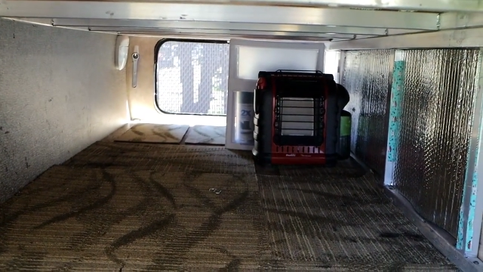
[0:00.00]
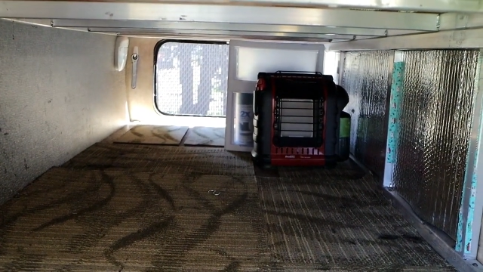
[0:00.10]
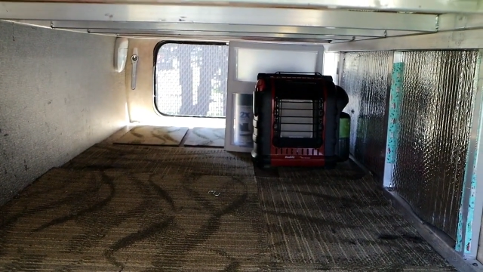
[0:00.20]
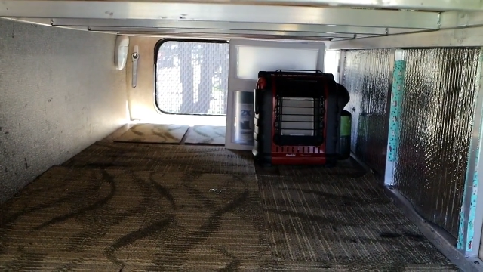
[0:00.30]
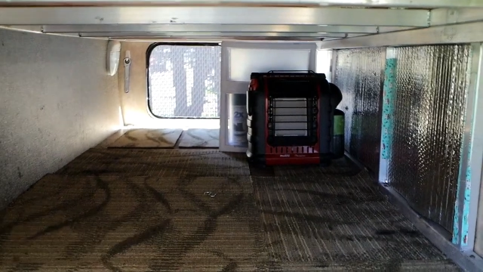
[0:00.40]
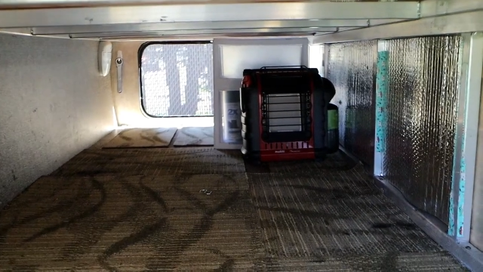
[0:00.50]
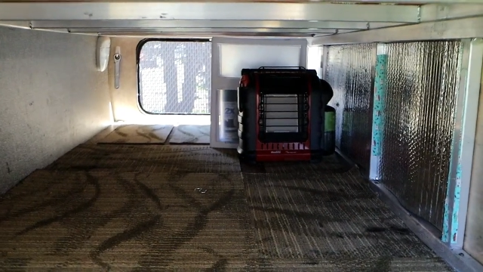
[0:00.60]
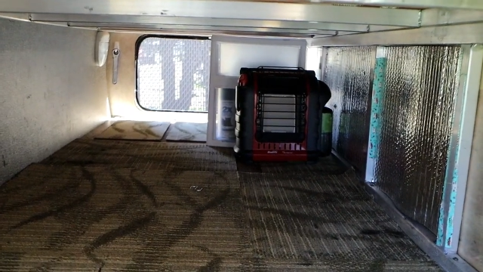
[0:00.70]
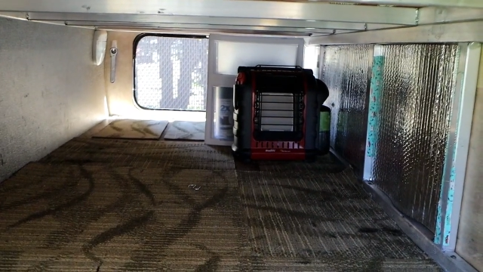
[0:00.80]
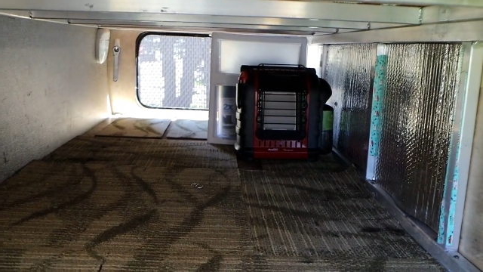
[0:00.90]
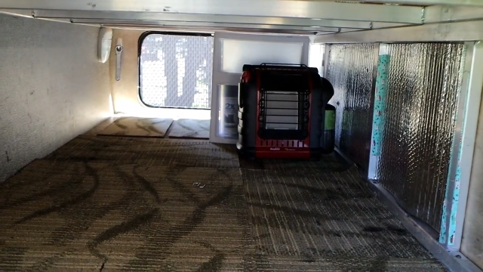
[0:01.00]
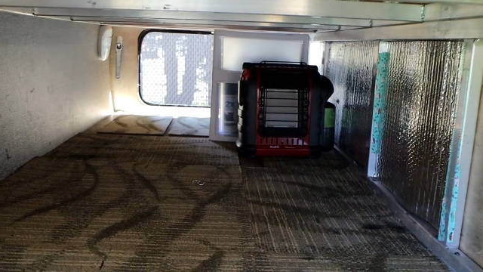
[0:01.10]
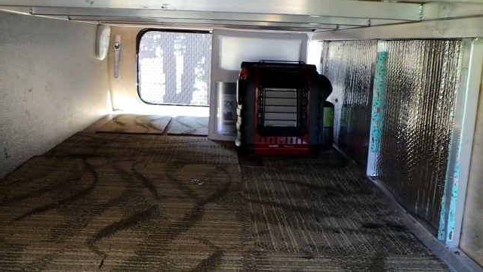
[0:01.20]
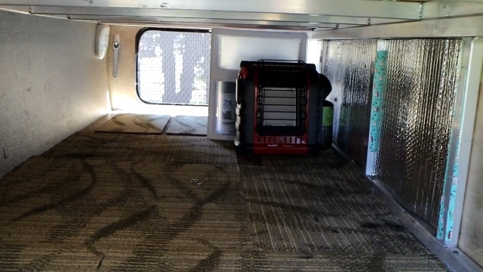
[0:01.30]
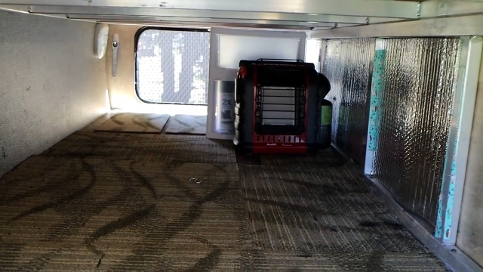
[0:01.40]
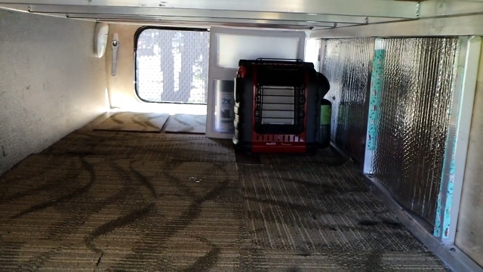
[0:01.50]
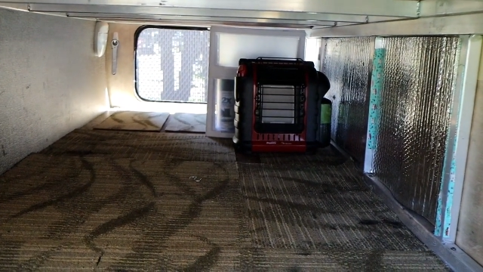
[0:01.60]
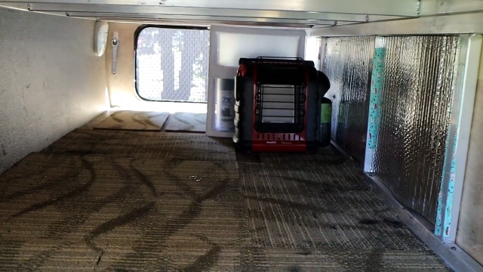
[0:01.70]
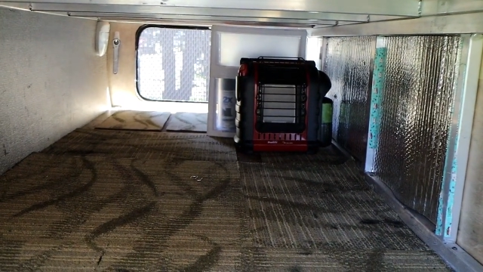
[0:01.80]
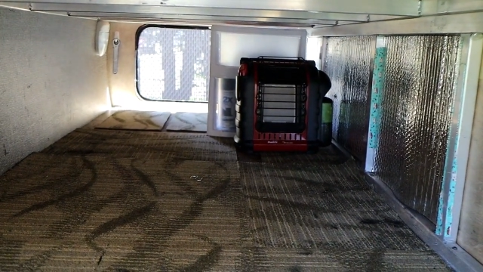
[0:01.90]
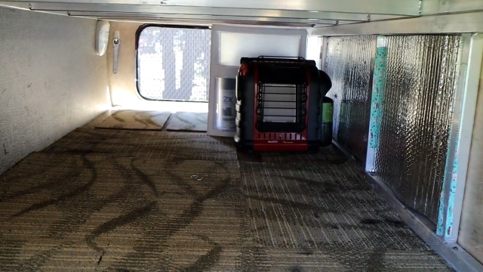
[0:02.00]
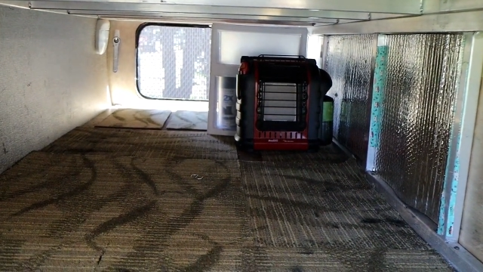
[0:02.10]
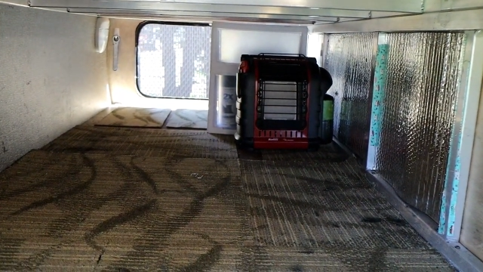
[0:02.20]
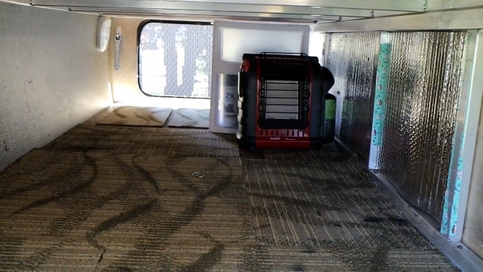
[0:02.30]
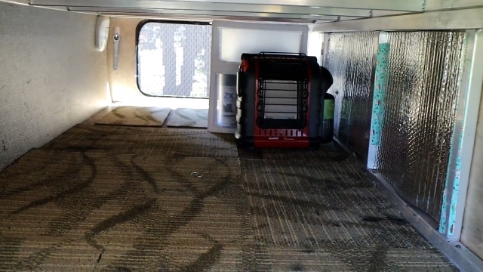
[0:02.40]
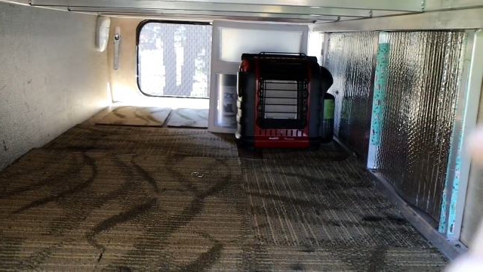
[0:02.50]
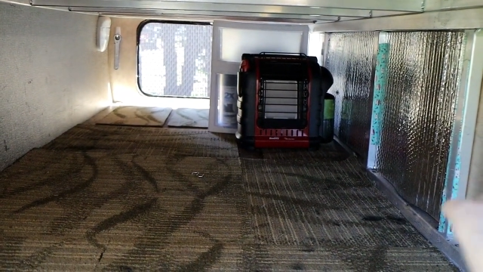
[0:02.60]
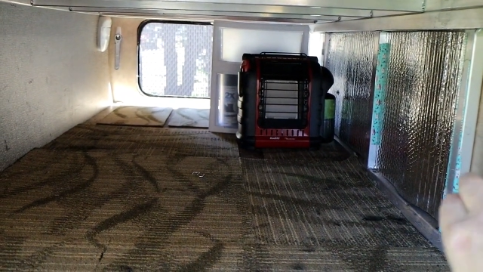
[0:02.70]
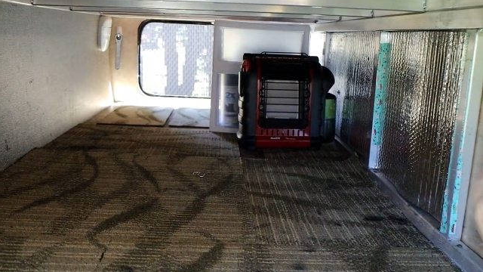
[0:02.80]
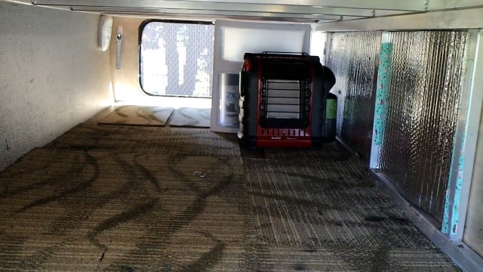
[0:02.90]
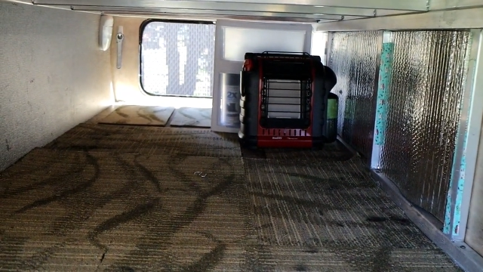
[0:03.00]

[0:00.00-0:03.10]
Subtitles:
[unreadable: no face in view]